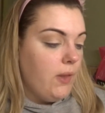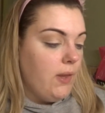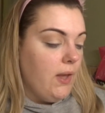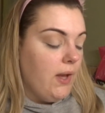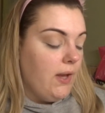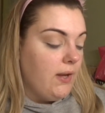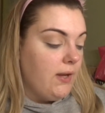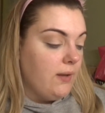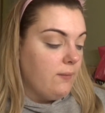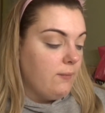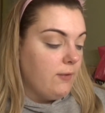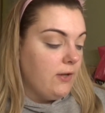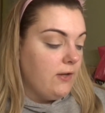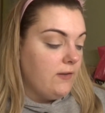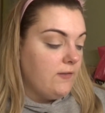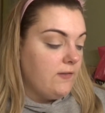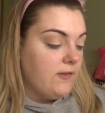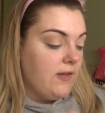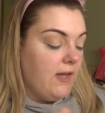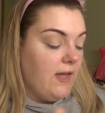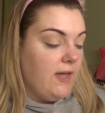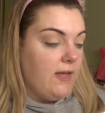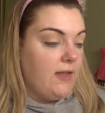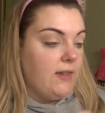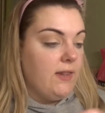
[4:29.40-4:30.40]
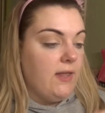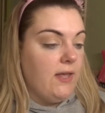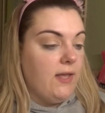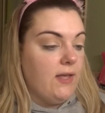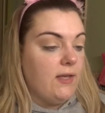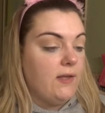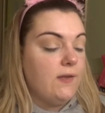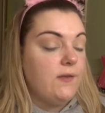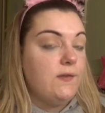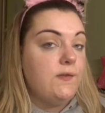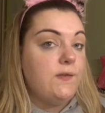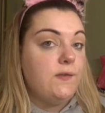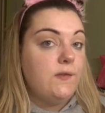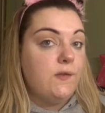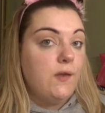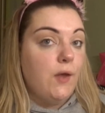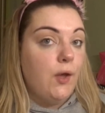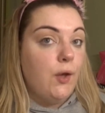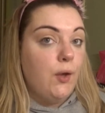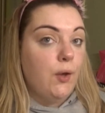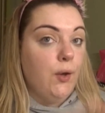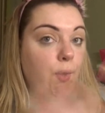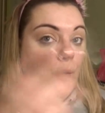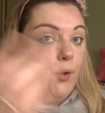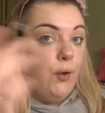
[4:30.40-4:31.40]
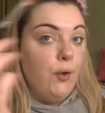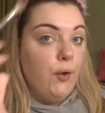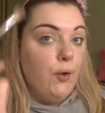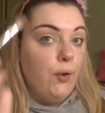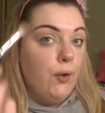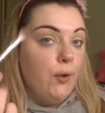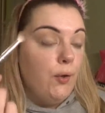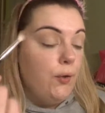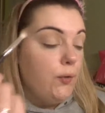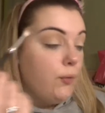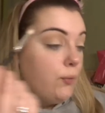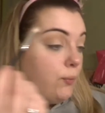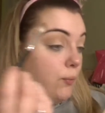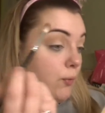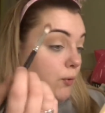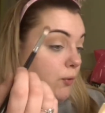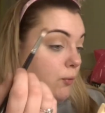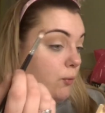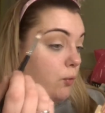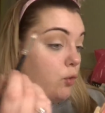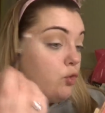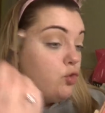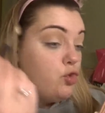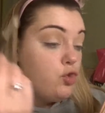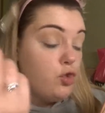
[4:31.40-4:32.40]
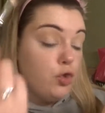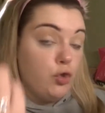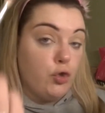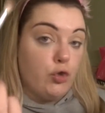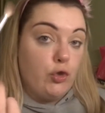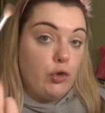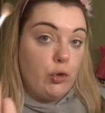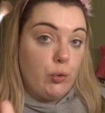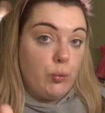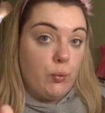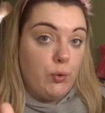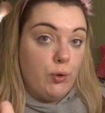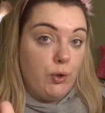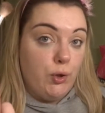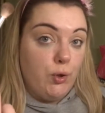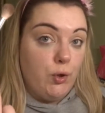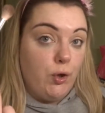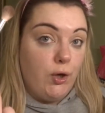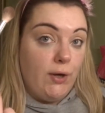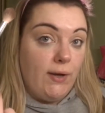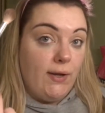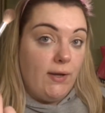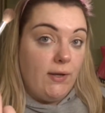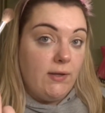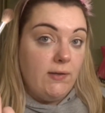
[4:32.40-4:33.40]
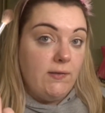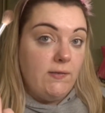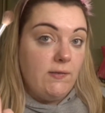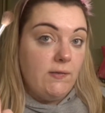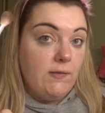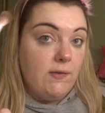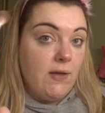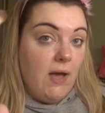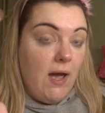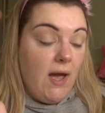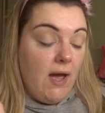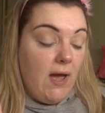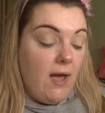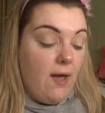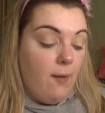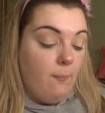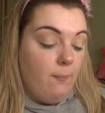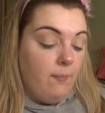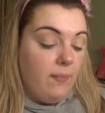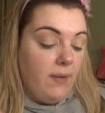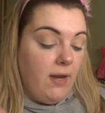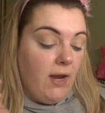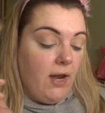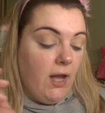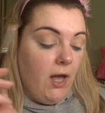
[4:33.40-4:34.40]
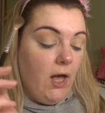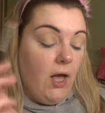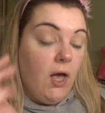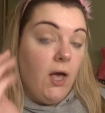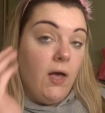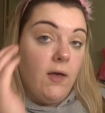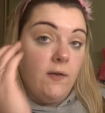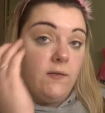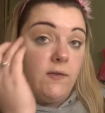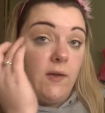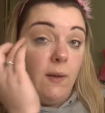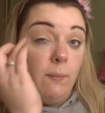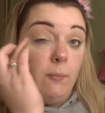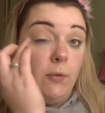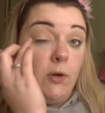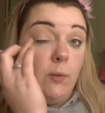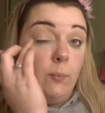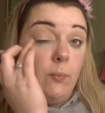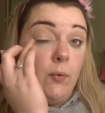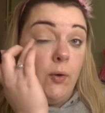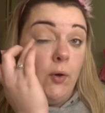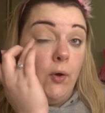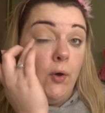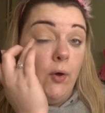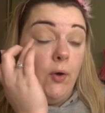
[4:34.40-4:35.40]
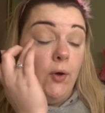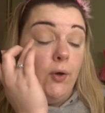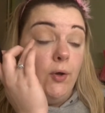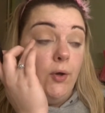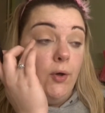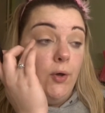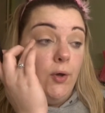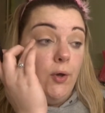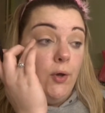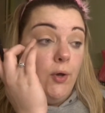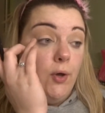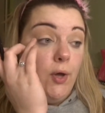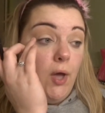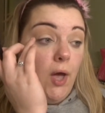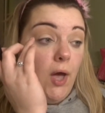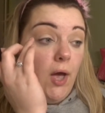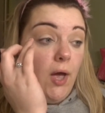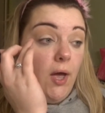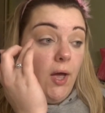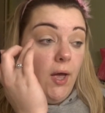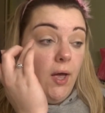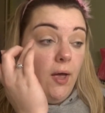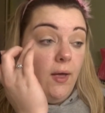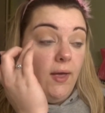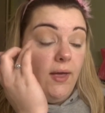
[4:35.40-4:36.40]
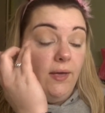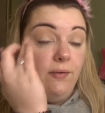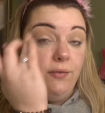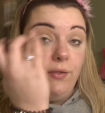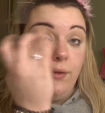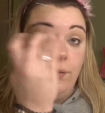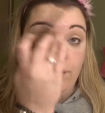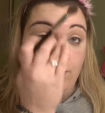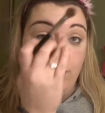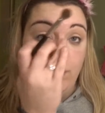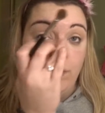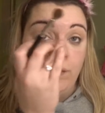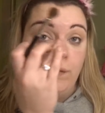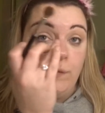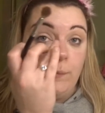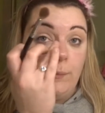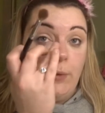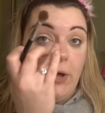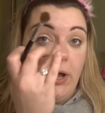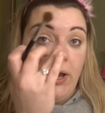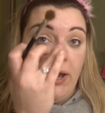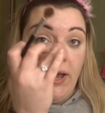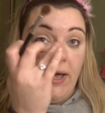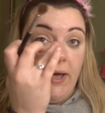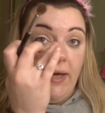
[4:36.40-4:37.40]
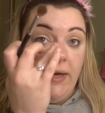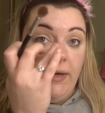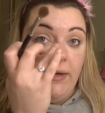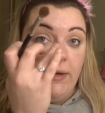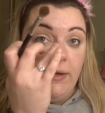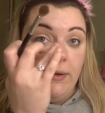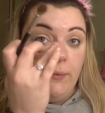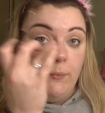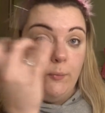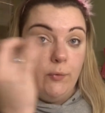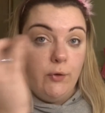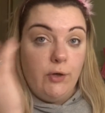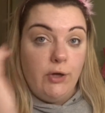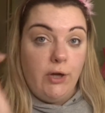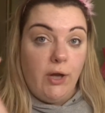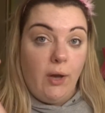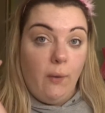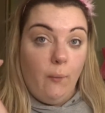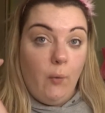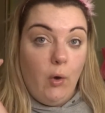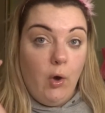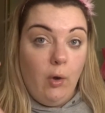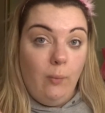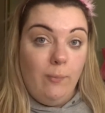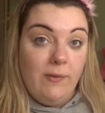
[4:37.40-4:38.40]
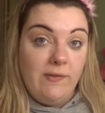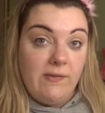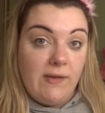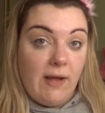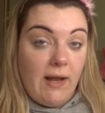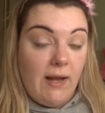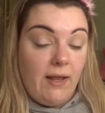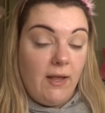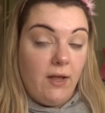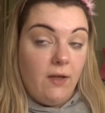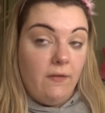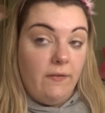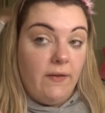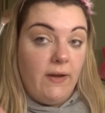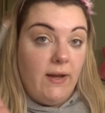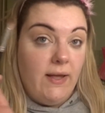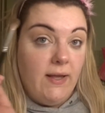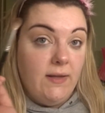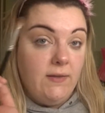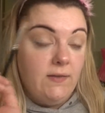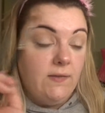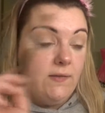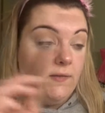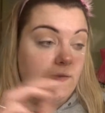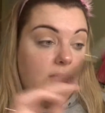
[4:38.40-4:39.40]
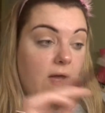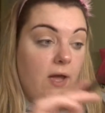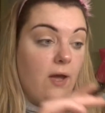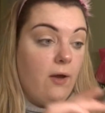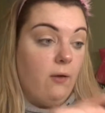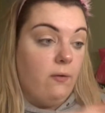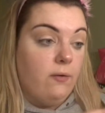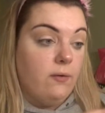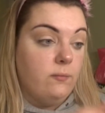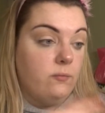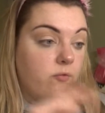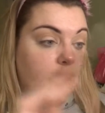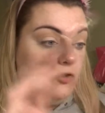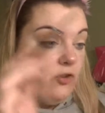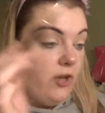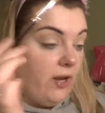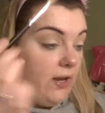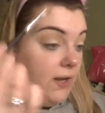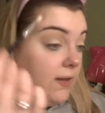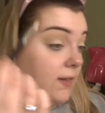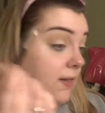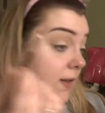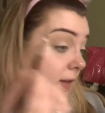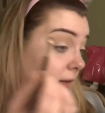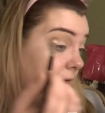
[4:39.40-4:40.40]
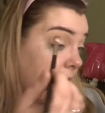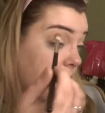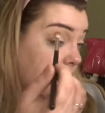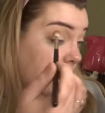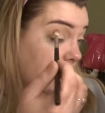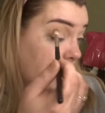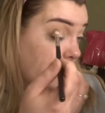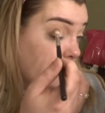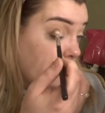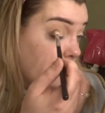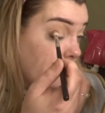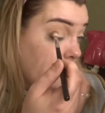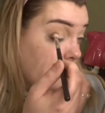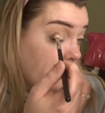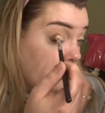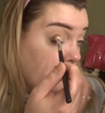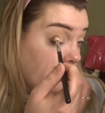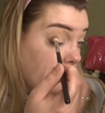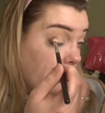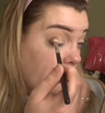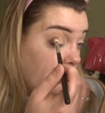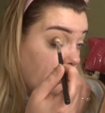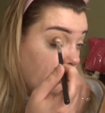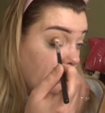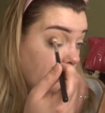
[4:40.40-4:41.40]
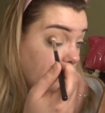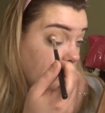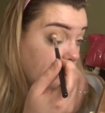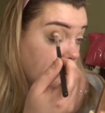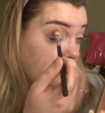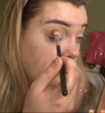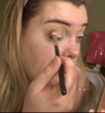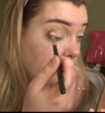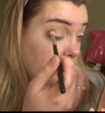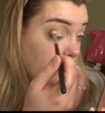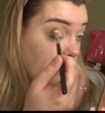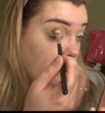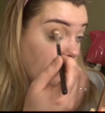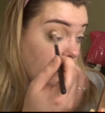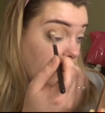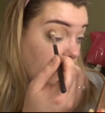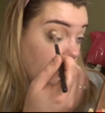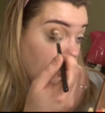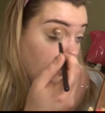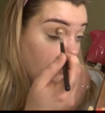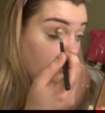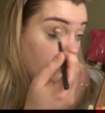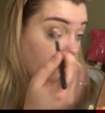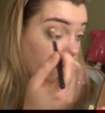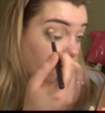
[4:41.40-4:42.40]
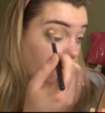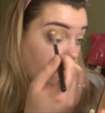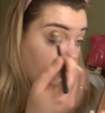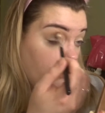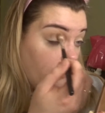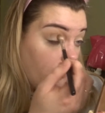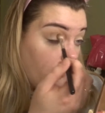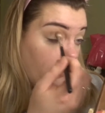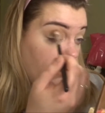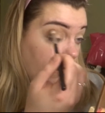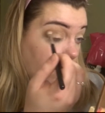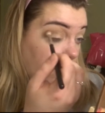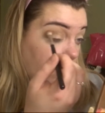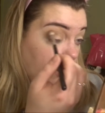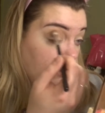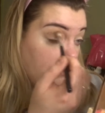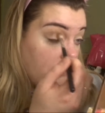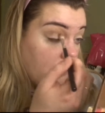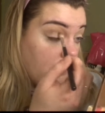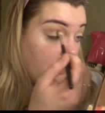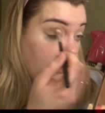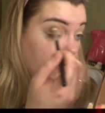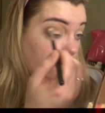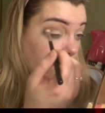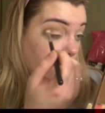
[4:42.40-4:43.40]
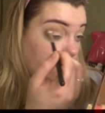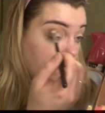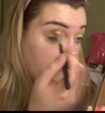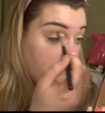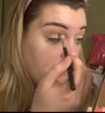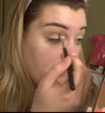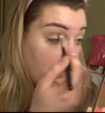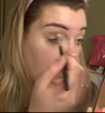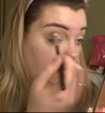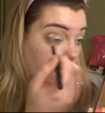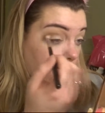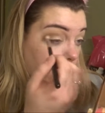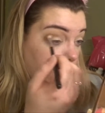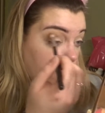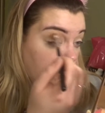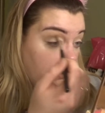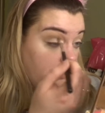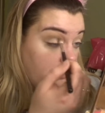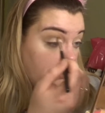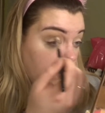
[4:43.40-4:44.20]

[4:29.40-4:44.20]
And I'm going to take this just through the crease, because I'm going to put, even though I'm doing a spotlight, we're going to go all metallic on the lid, so I'm just taking this through the crease before we put anything else on.